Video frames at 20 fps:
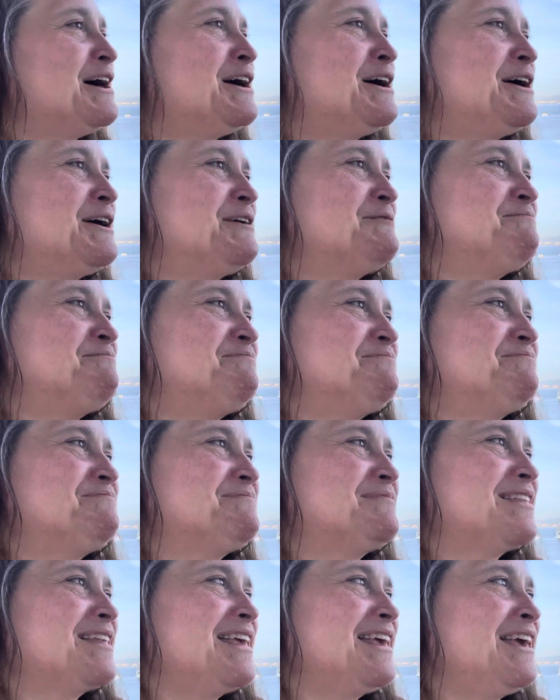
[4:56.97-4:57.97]
um,
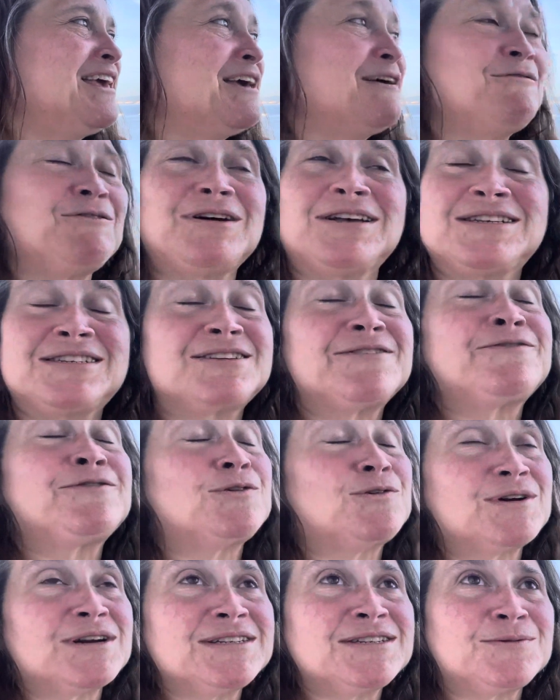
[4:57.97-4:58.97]
it was,
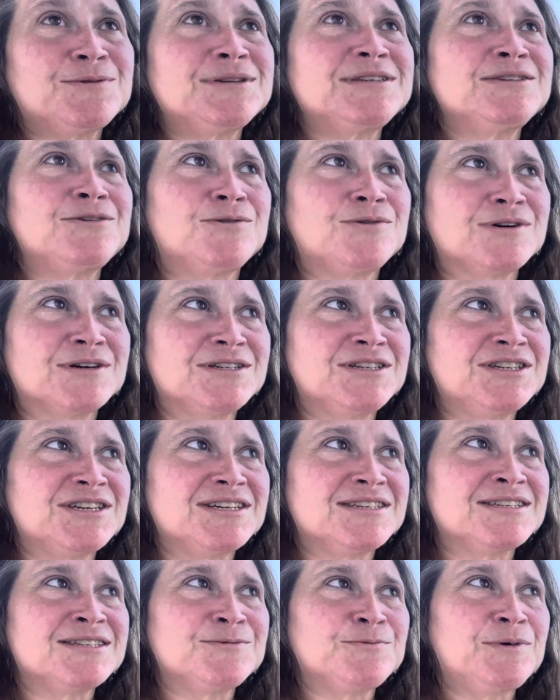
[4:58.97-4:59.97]
Florence was
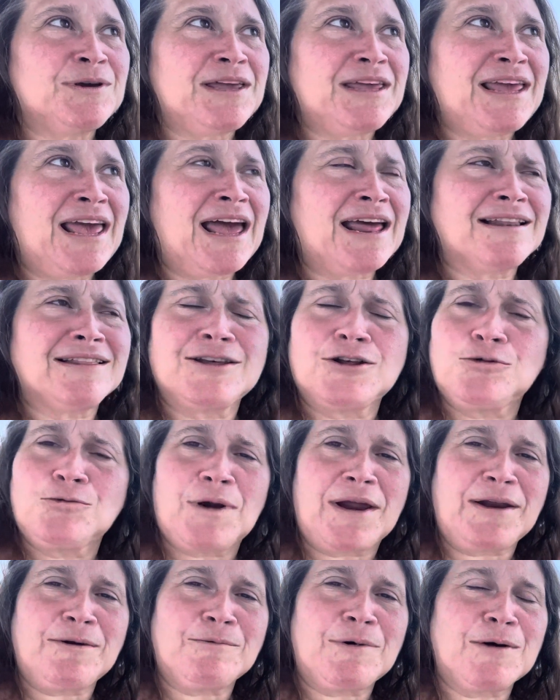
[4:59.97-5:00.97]
gorgeous. We had a little
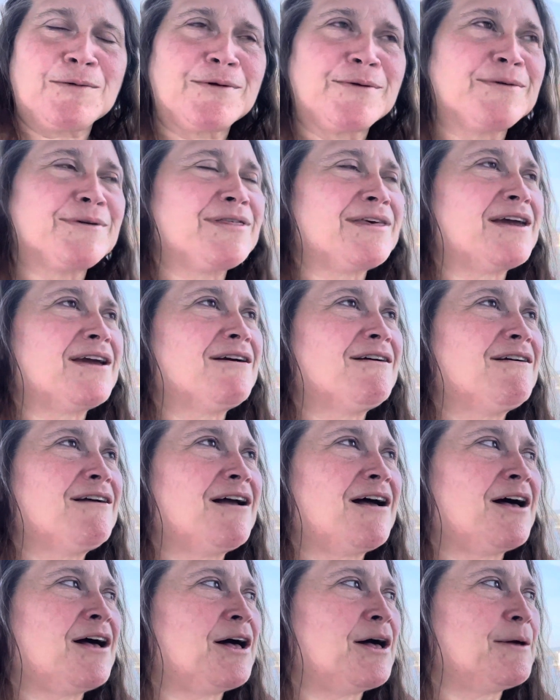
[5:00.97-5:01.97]
rain while we were there,
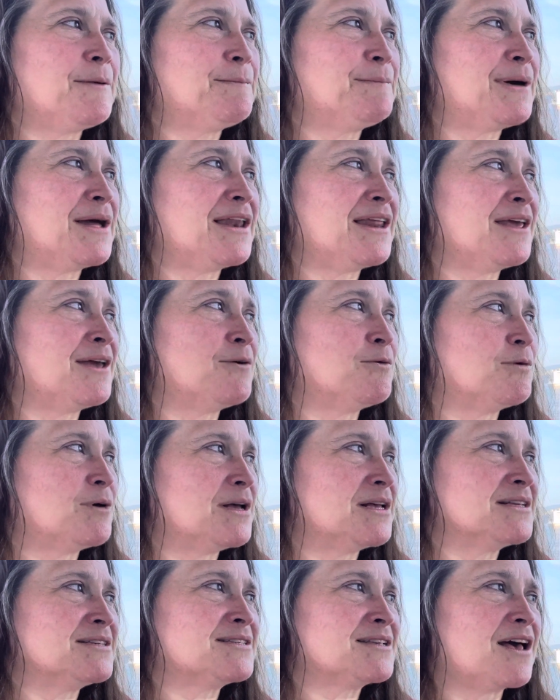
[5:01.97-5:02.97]
um, but it
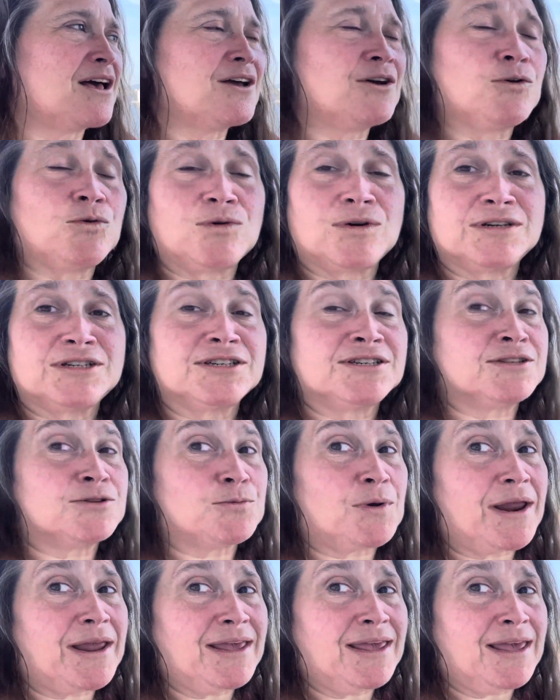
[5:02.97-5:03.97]
was gorgeous. The rain